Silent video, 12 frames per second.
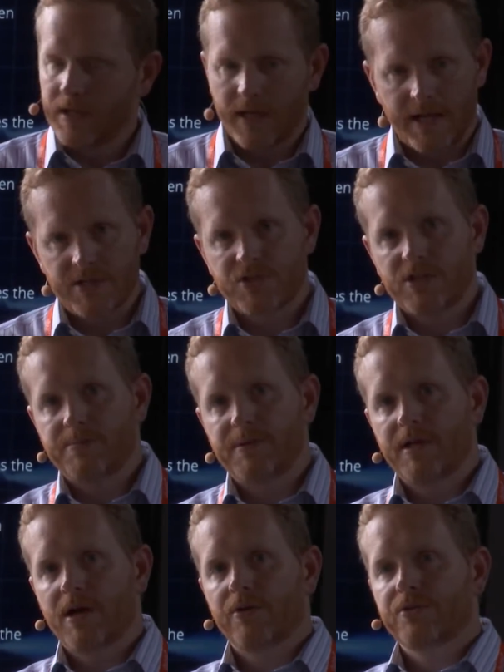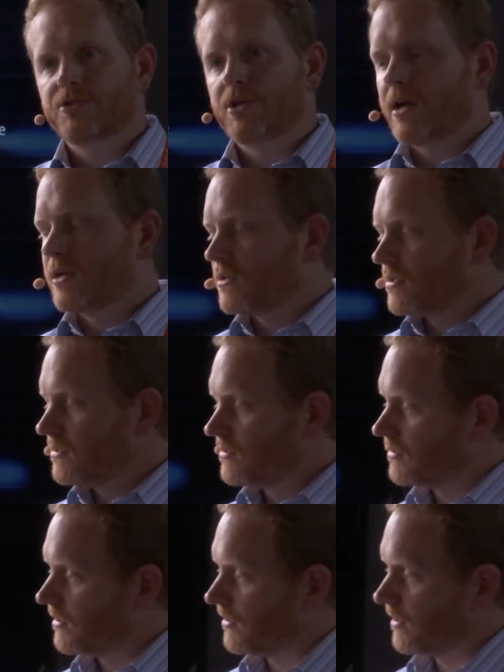an HTTP health check,
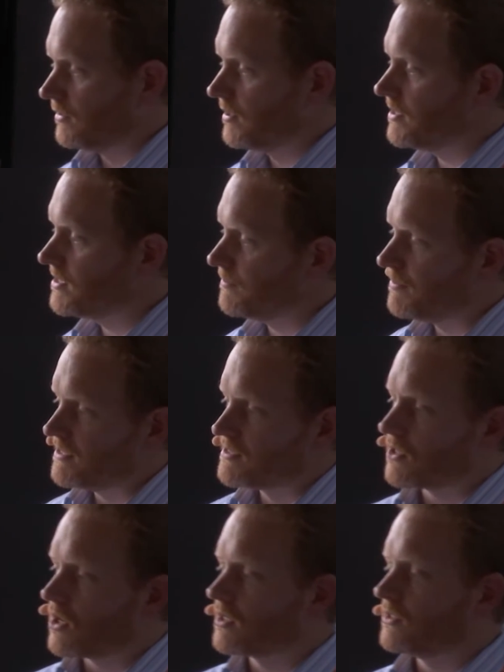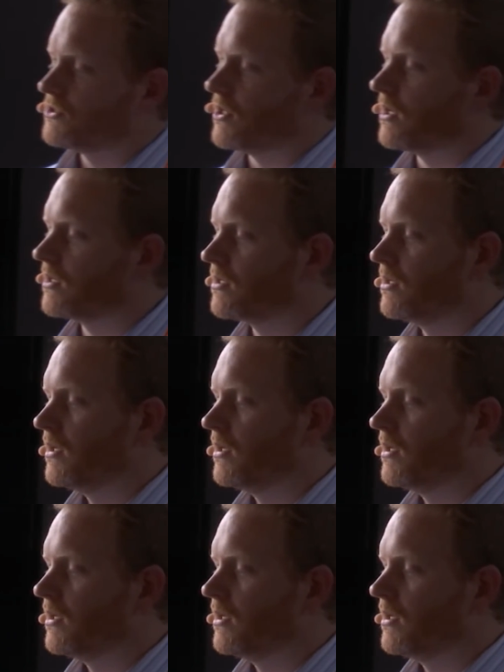I think a TCP socket check,